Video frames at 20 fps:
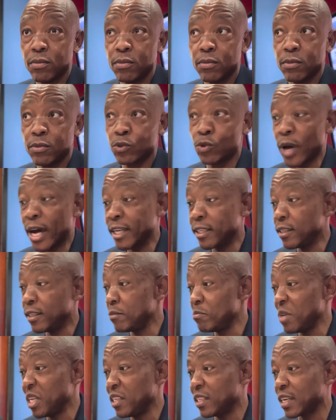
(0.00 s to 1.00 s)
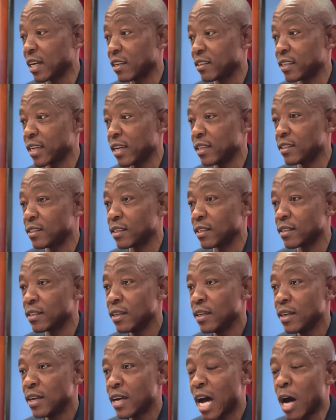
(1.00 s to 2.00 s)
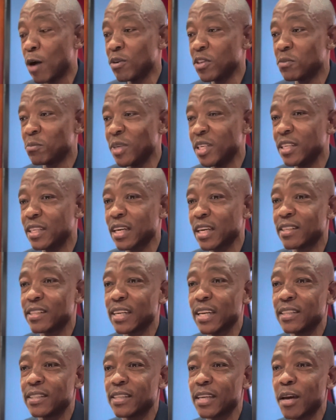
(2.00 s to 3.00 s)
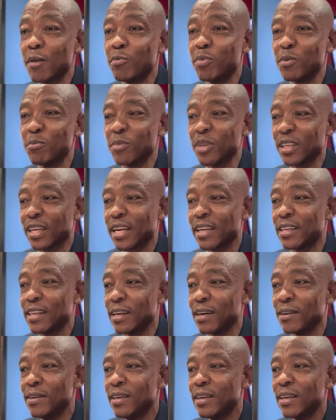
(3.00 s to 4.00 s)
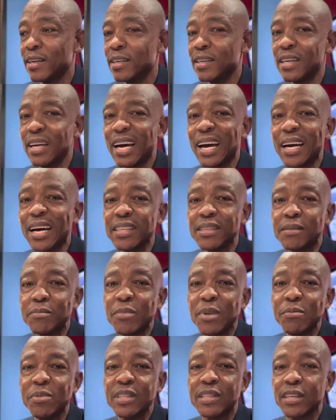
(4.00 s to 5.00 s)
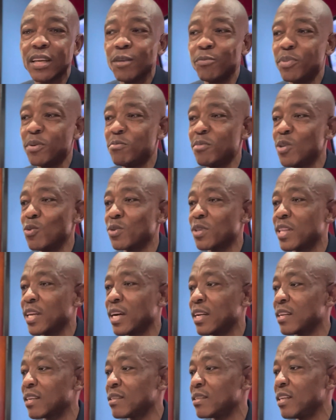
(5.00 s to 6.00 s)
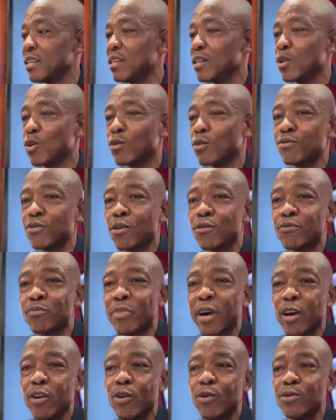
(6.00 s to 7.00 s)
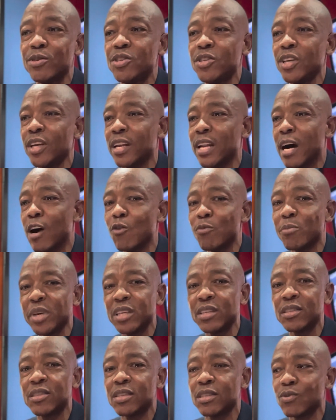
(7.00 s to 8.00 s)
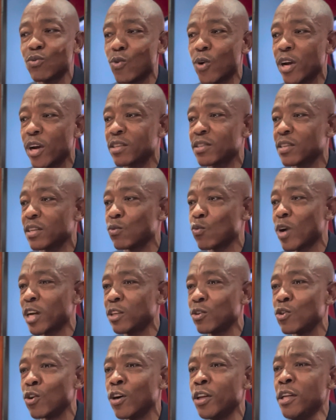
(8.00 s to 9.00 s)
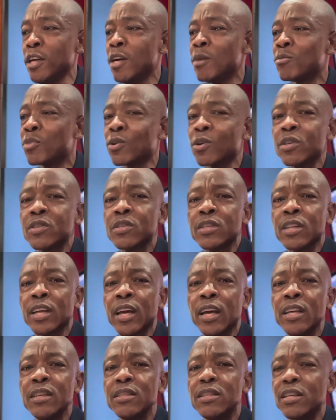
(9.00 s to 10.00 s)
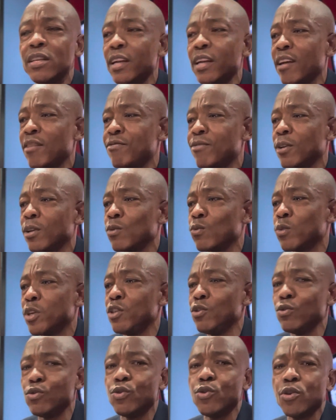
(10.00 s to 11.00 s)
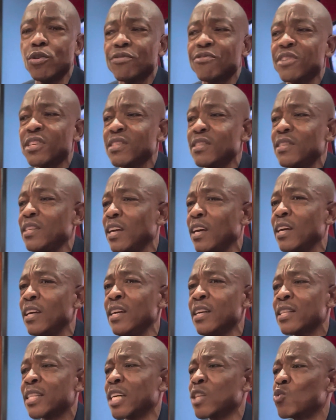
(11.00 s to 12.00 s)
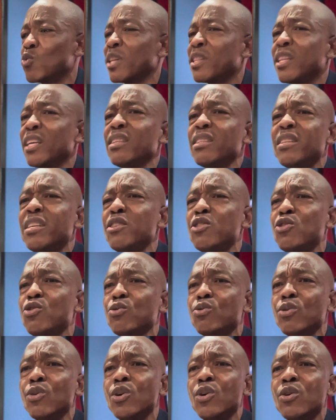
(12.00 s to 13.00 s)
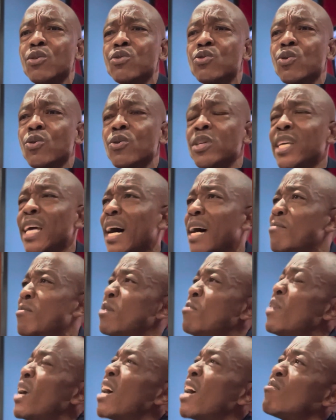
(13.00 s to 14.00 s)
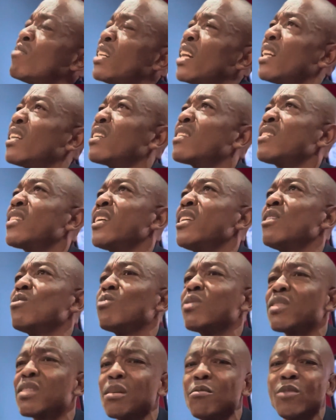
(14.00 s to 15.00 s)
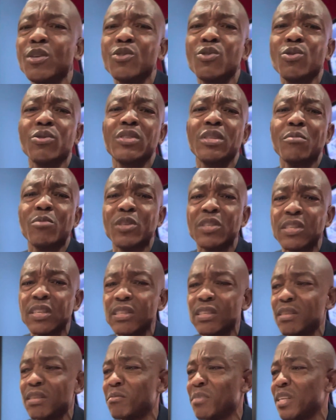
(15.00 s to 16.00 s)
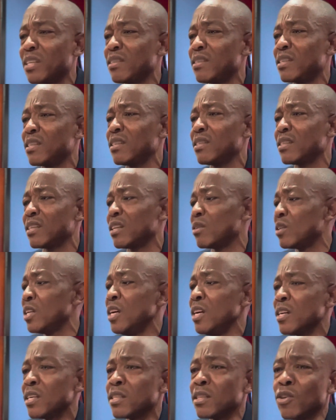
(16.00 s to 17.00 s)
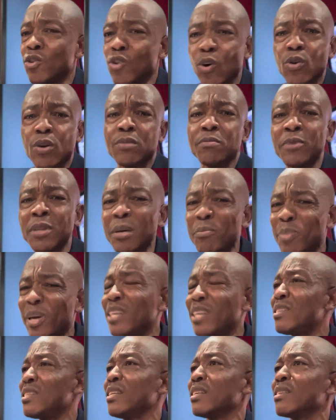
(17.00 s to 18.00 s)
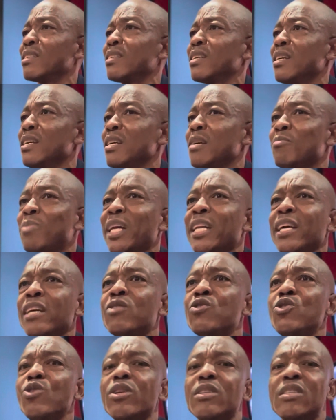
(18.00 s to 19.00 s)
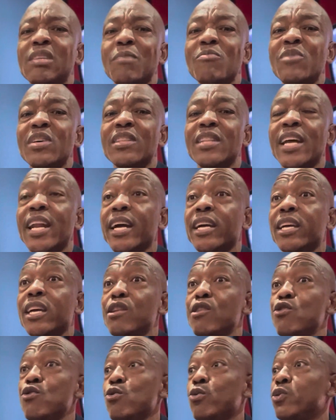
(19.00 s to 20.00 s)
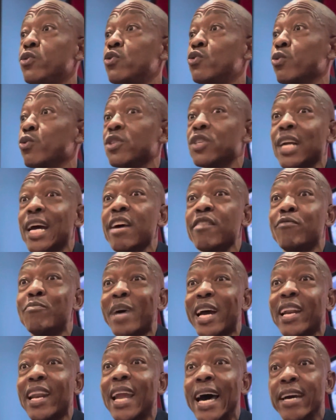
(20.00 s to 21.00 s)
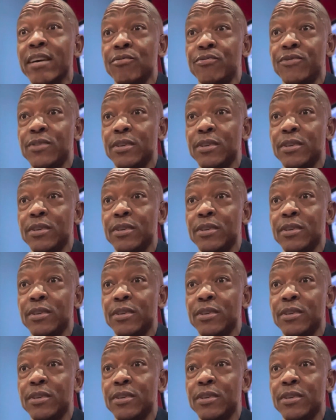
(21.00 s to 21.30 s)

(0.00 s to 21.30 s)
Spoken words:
So I did medical sciences. How is medical science helping me right now? Yeah, maybe it's helping me with the understanding of biology and how medicine works and whatnot. Because the entry level, when you do your first year, that's what they teach you. So yeah, maybe I have an understanding when someone talks about certain medicines and, the basics. But it's not something that I can use to drive my life.